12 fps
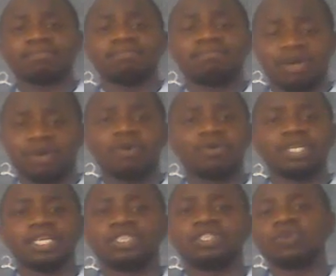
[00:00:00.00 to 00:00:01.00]

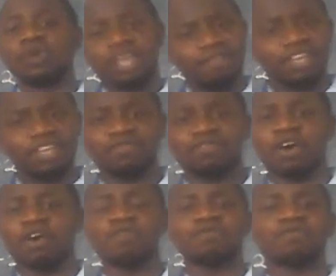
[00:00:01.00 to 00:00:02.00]
recorded. So even if you
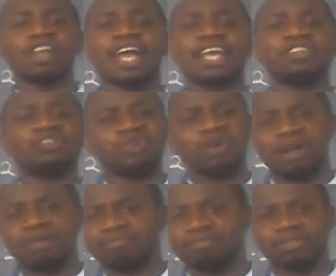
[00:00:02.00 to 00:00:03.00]
are offline, you
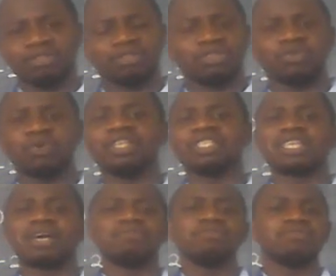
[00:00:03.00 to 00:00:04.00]
are doing
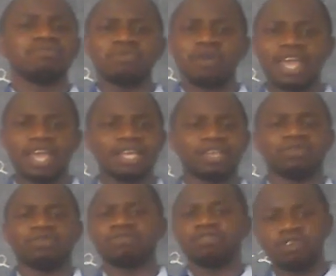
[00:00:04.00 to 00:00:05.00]
some work,
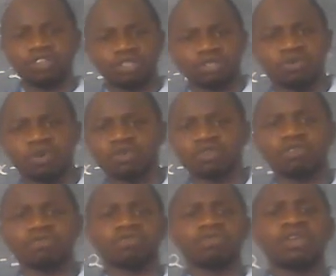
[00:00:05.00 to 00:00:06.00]
you've not knocked
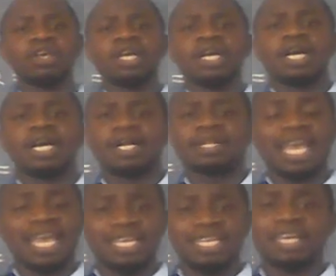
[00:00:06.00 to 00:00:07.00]
off
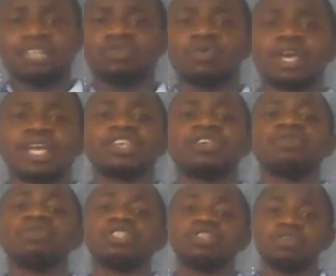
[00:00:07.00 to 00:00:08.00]
early at work, you
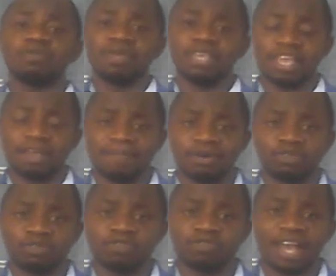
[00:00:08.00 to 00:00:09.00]
still be able
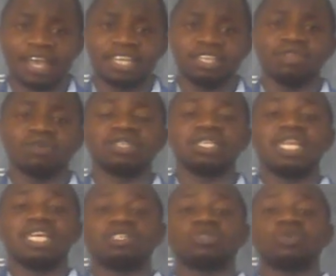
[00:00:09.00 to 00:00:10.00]
to find those
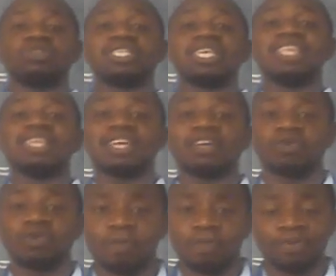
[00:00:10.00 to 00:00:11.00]
lessons in the
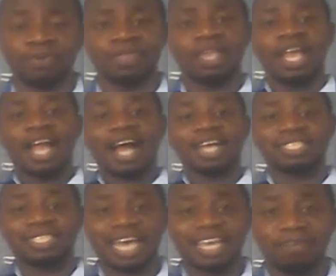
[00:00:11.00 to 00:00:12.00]
group.
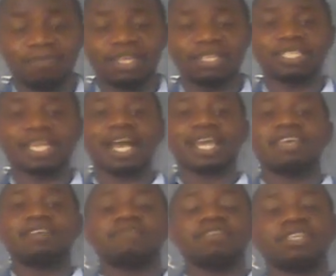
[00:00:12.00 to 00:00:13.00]
Assignments are
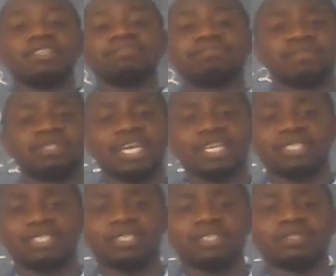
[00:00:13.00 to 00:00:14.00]
given,
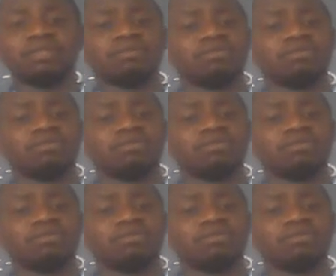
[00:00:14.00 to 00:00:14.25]
test is